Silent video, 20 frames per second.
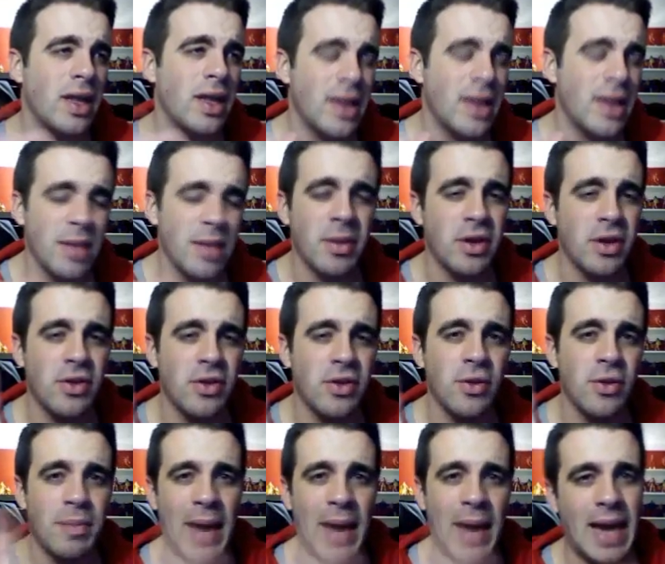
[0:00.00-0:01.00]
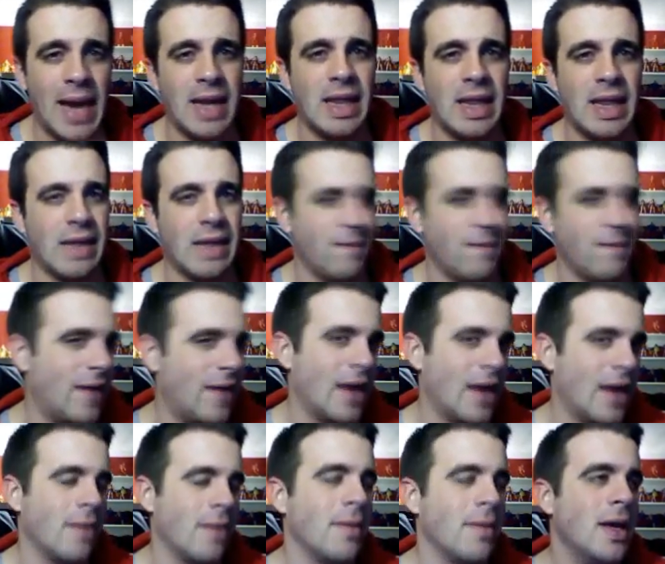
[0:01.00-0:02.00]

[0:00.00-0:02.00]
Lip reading: similar to Bane's Venom.